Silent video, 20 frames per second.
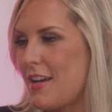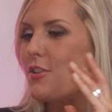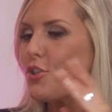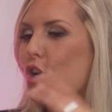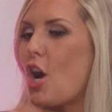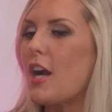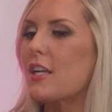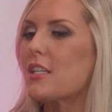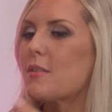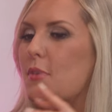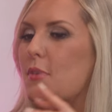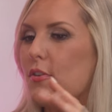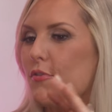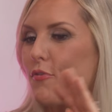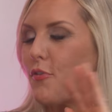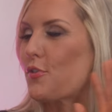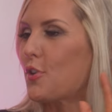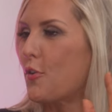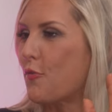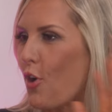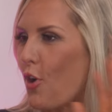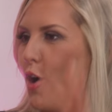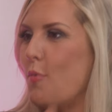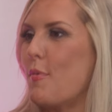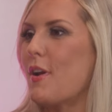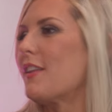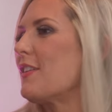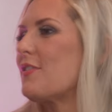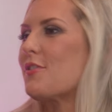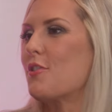Talk to me. So for all
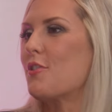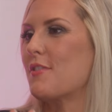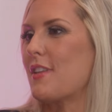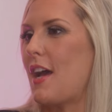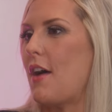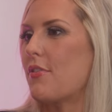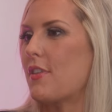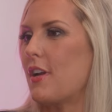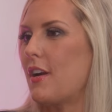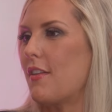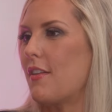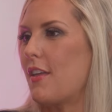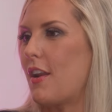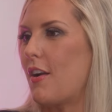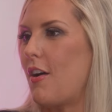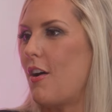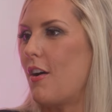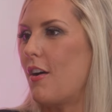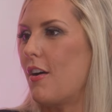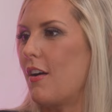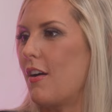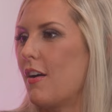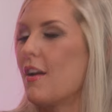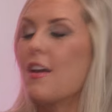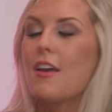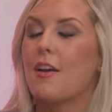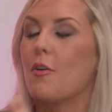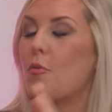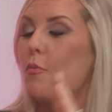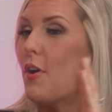my listeners out there that are,
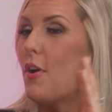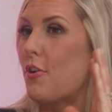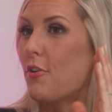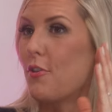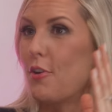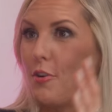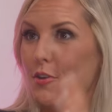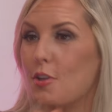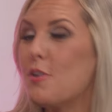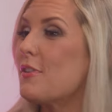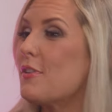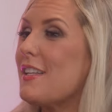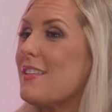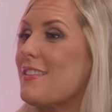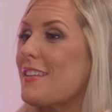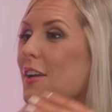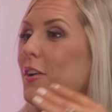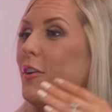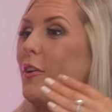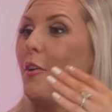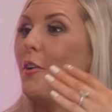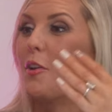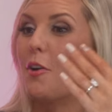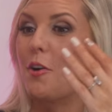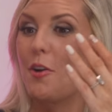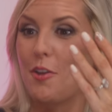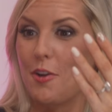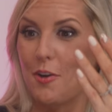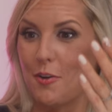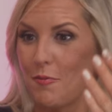whether they're newly single
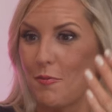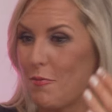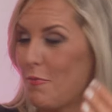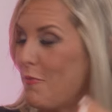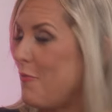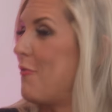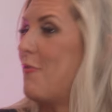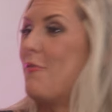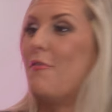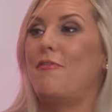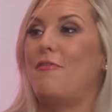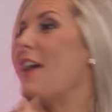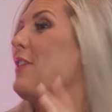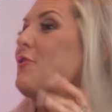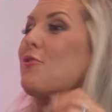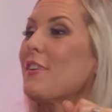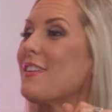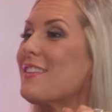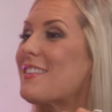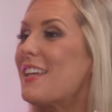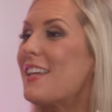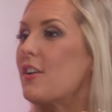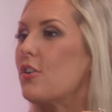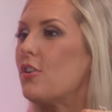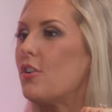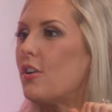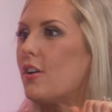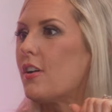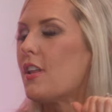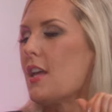or they're veteran
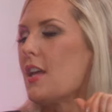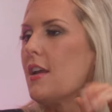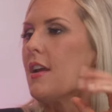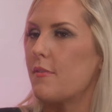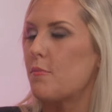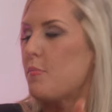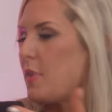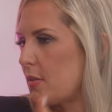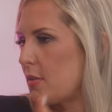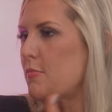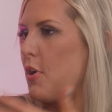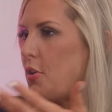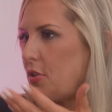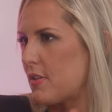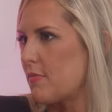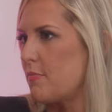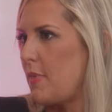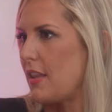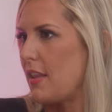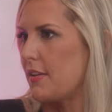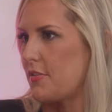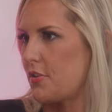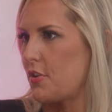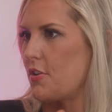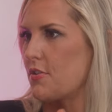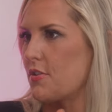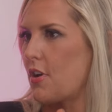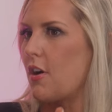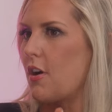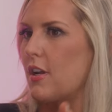single, because most of my
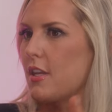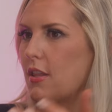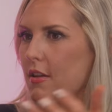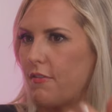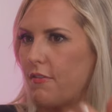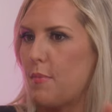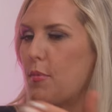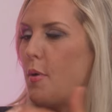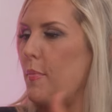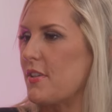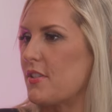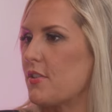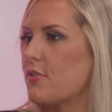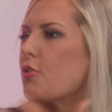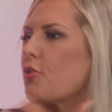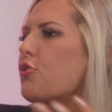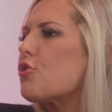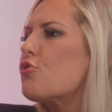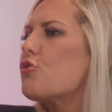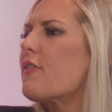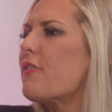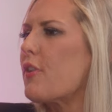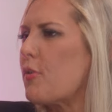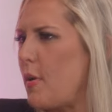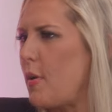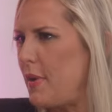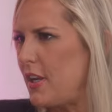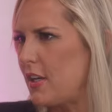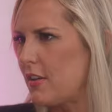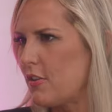listeners are either female business or they're driven
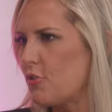women.